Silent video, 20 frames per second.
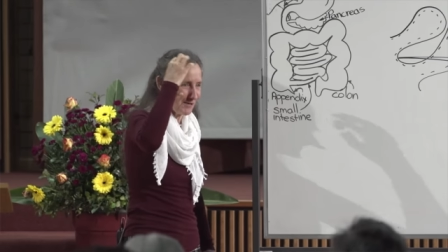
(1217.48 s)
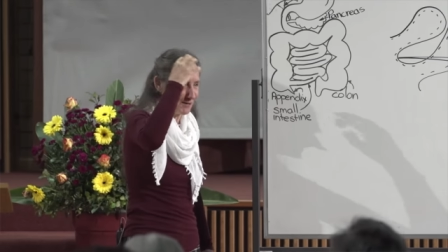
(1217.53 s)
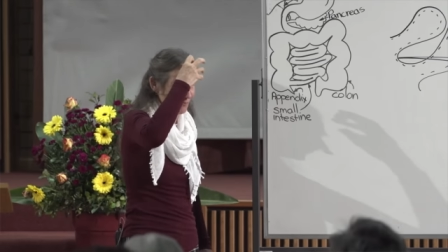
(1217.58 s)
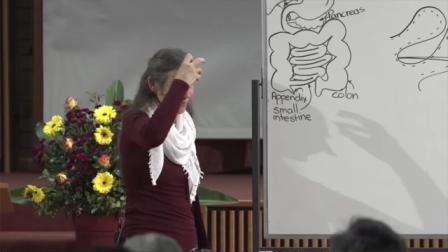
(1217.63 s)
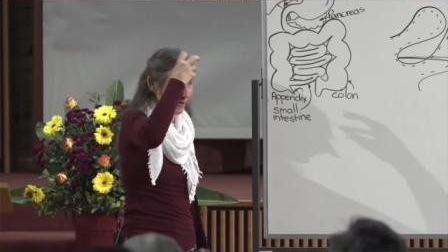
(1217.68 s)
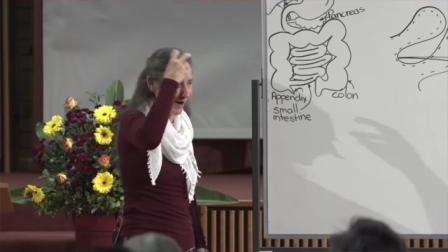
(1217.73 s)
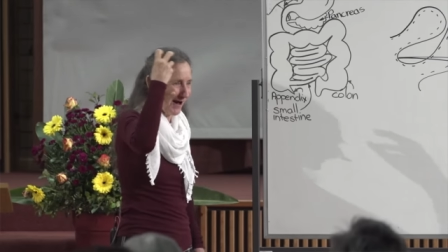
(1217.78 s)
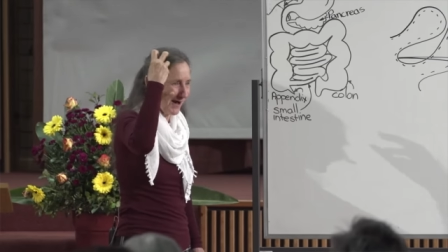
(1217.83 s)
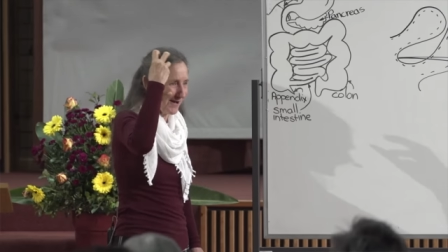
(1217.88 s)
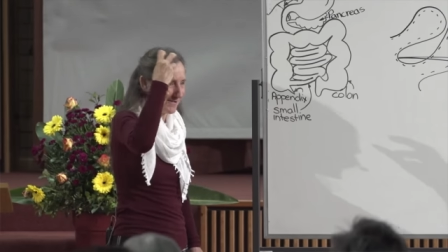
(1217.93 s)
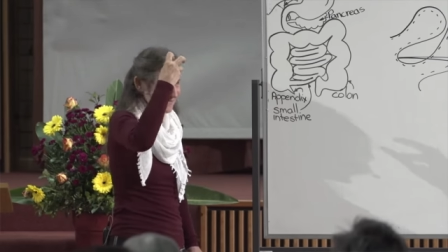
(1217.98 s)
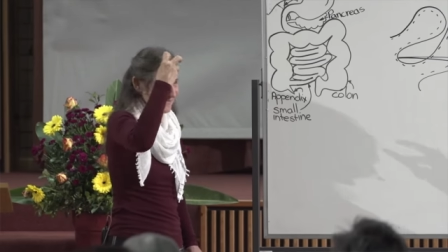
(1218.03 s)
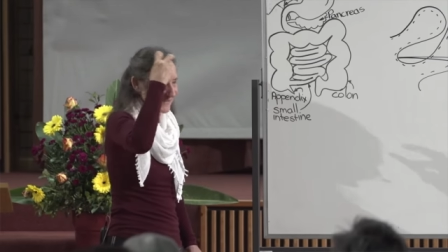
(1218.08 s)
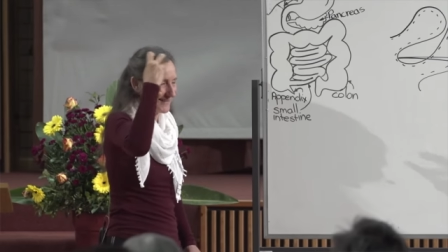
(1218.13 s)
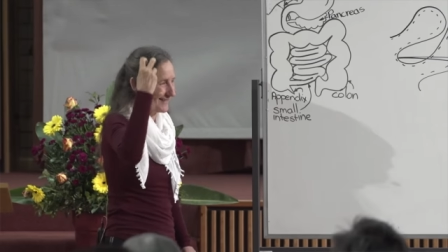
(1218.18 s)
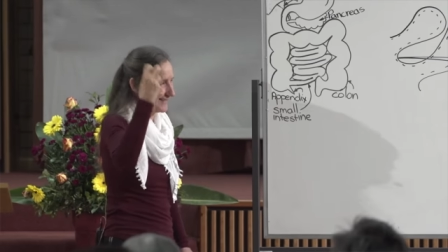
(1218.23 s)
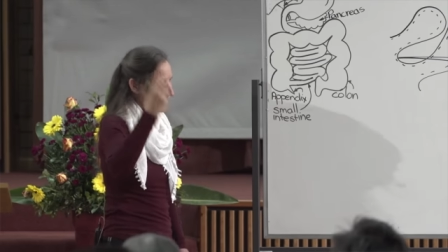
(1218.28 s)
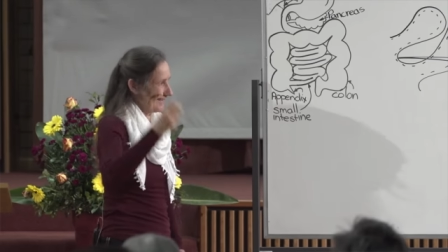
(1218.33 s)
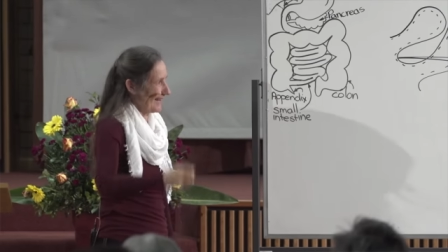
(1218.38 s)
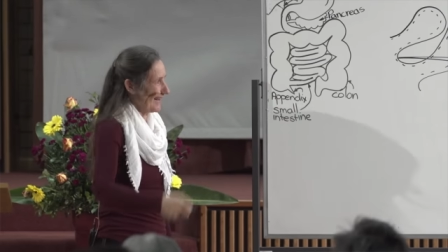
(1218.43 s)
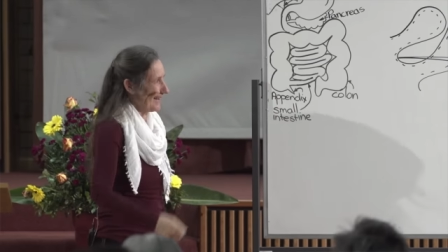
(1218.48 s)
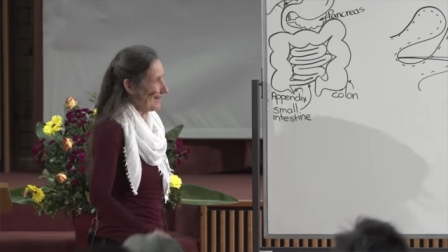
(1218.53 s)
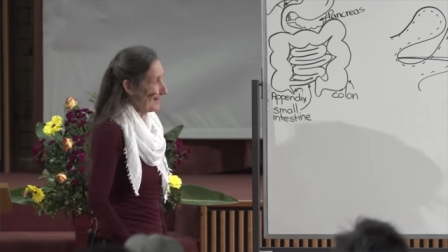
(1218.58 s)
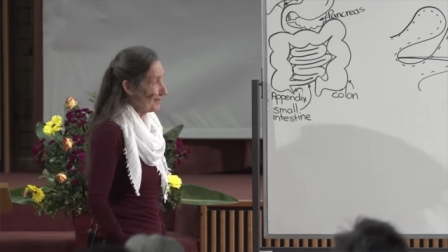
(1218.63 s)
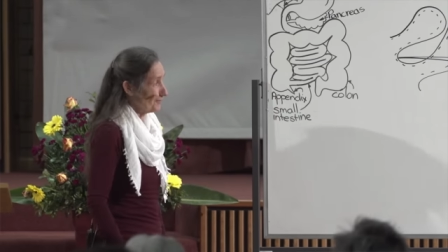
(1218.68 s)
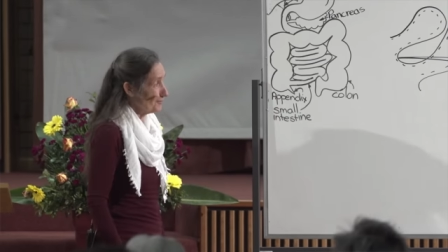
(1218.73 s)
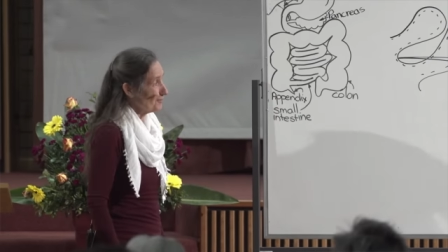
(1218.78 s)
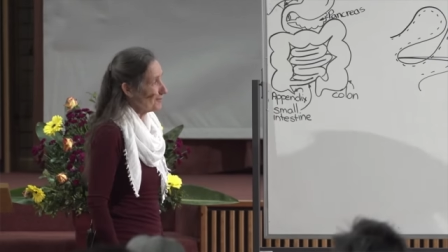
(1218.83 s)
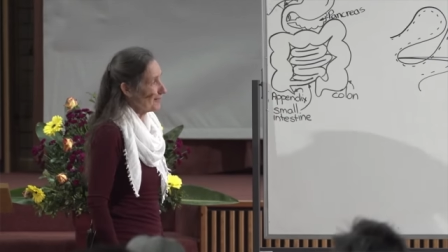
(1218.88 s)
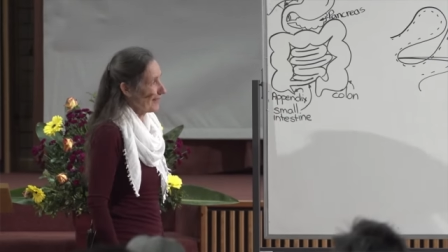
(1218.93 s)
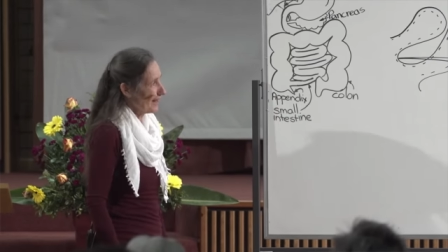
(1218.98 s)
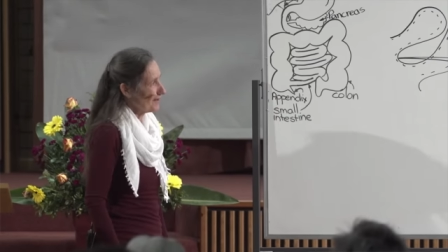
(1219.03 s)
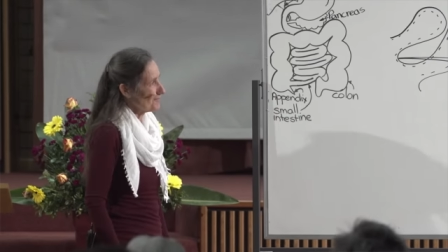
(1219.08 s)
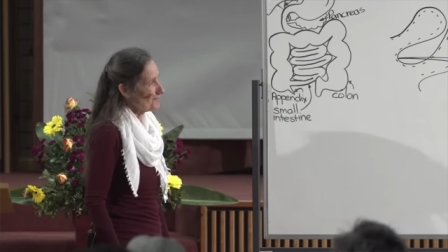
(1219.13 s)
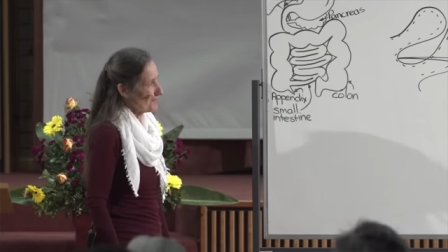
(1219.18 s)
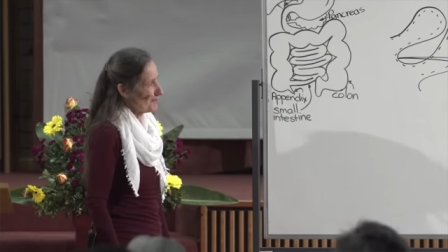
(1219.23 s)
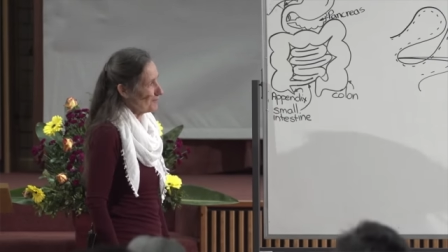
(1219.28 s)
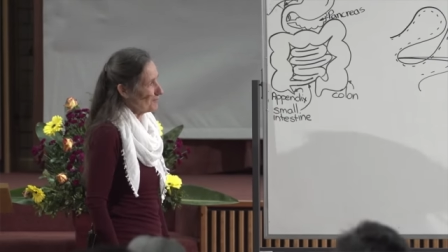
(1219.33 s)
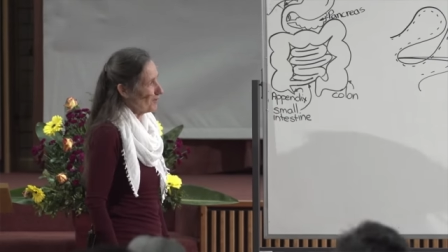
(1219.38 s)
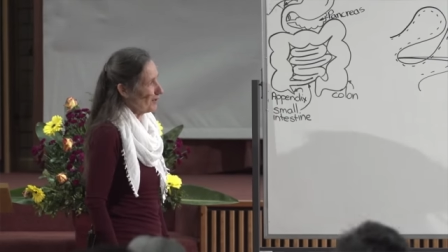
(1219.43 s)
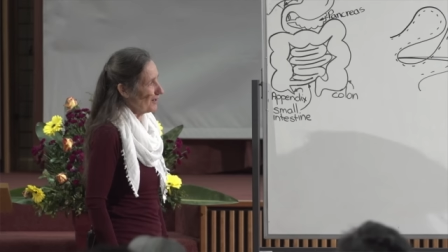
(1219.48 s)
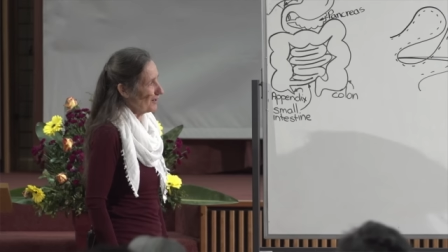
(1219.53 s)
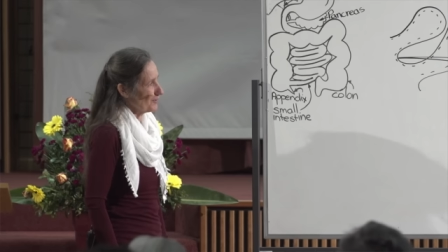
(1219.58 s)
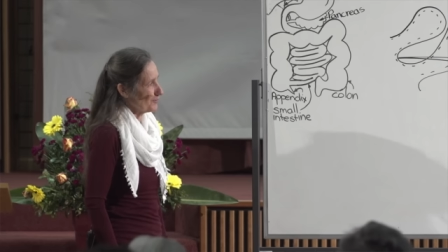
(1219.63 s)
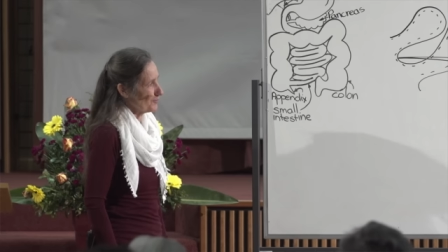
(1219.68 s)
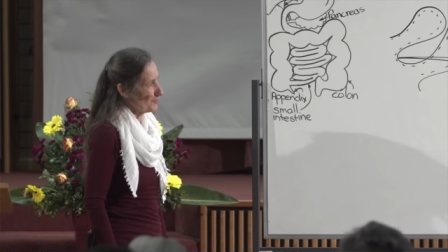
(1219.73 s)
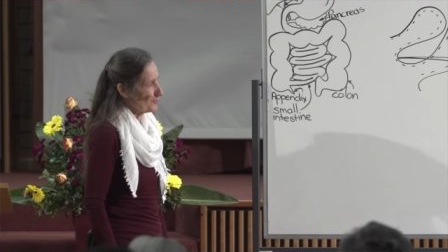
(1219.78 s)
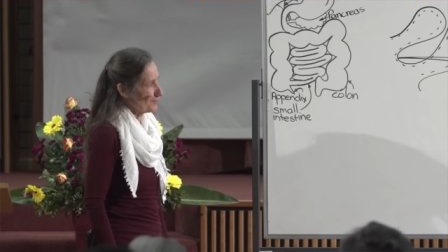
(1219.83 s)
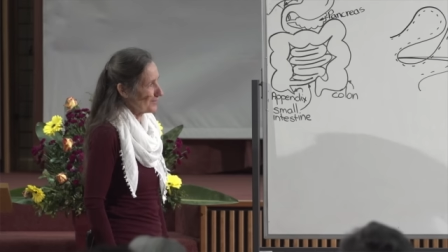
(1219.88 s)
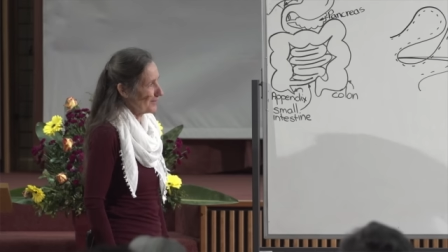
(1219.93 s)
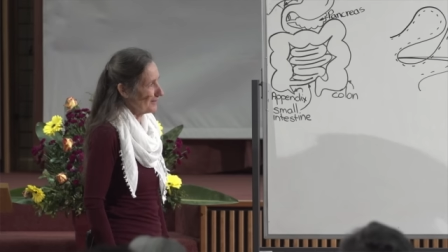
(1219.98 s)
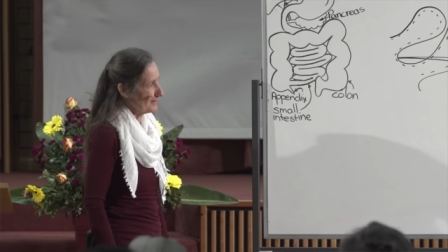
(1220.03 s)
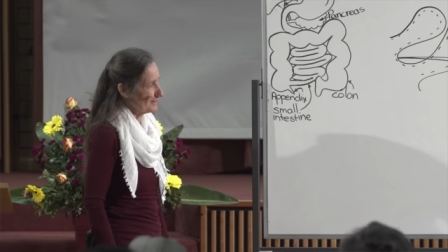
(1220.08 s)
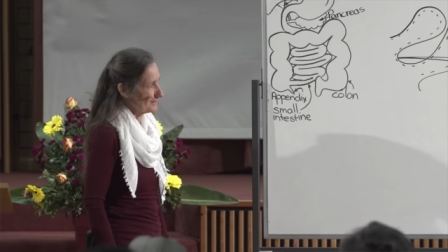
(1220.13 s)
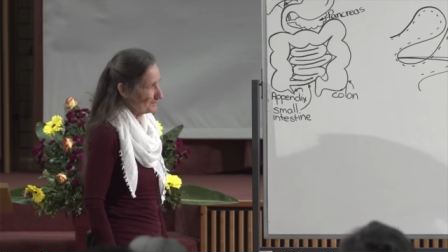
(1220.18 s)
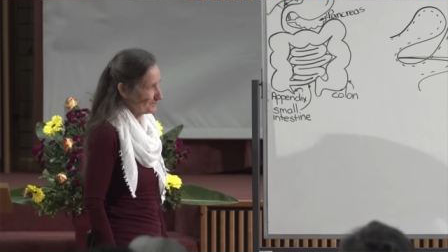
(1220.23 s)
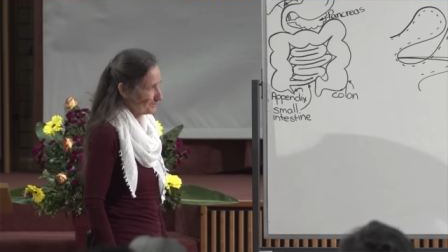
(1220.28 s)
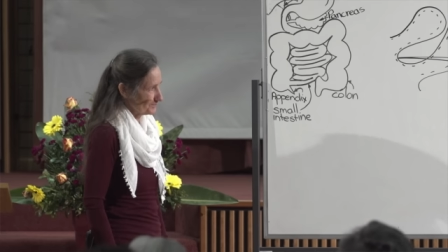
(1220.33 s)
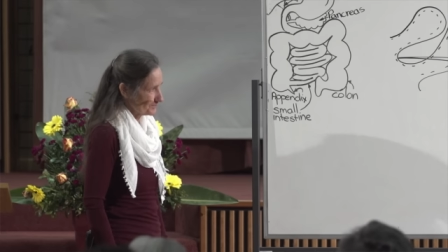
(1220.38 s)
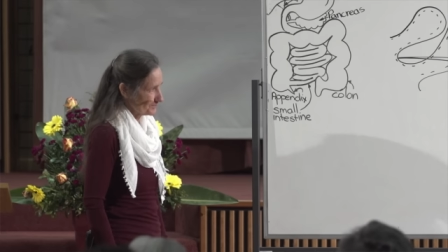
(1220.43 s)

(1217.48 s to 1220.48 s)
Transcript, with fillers: rewiring that. And you can rewire your brain.